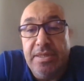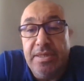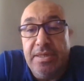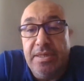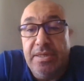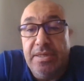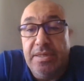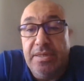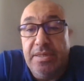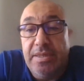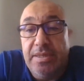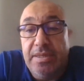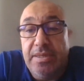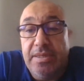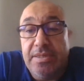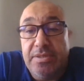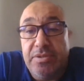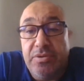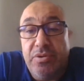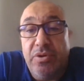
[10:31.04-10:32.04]

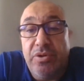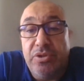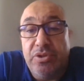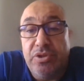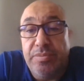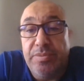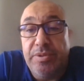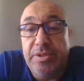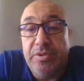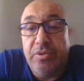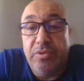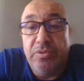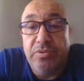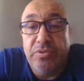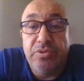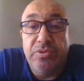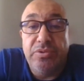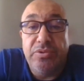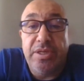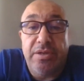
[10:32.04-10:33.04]
is going to be
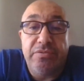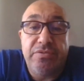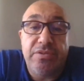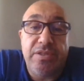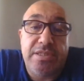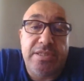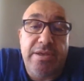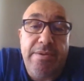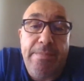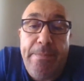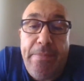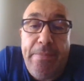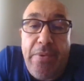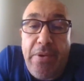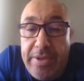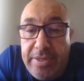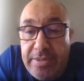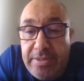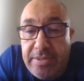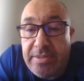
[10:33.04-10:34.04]
continue after some
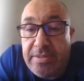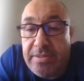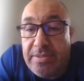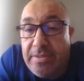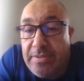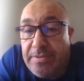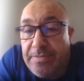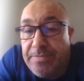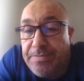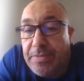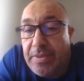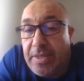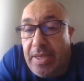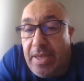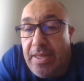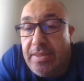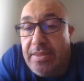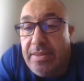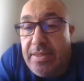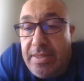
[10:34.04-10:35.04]
point,
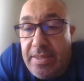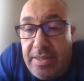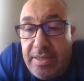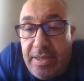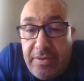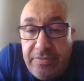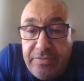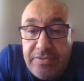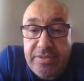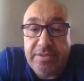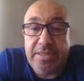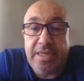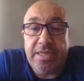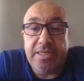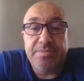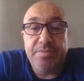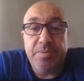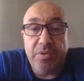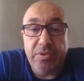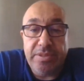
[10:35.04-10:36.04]
and after
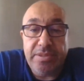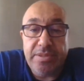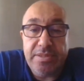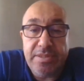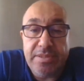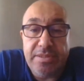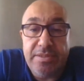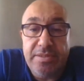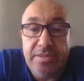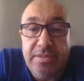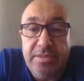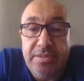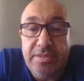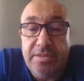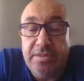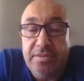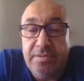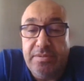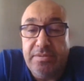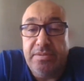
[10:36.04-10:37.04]
that point,
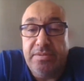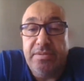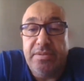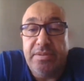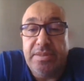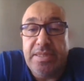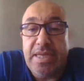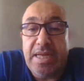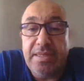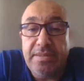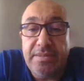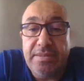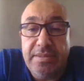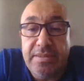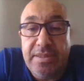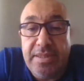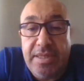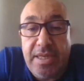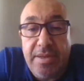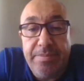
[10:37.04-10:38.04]

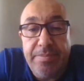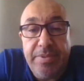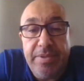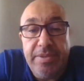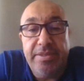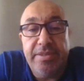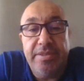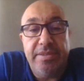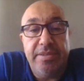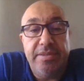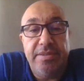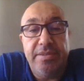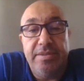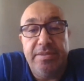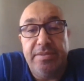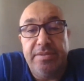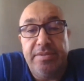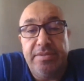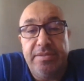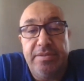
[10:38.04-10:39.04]
then the company
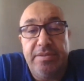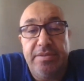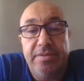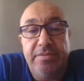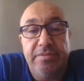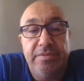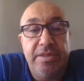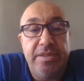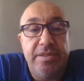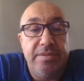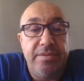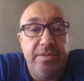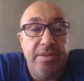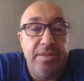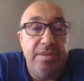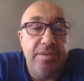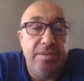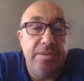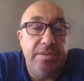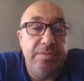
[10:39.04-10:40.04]
will
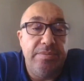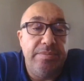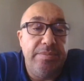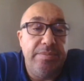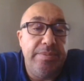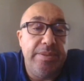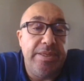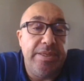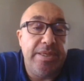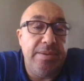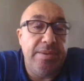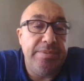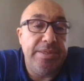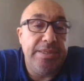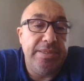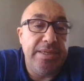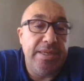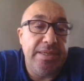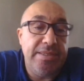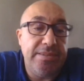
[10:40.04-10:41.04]

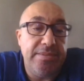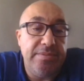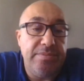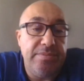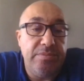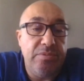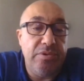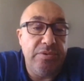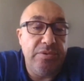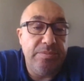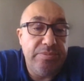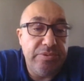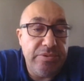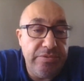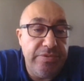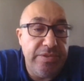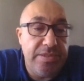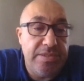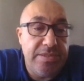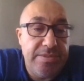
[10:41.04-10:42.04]
becoming getting more
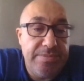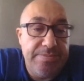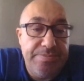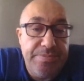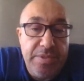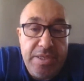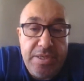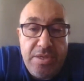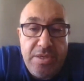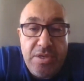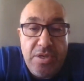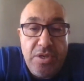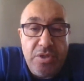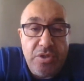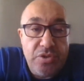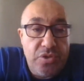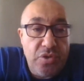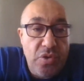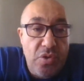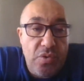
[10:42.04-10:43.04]
profits.
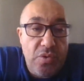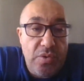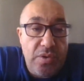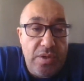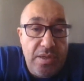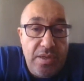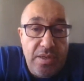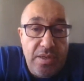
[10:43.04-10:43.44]
So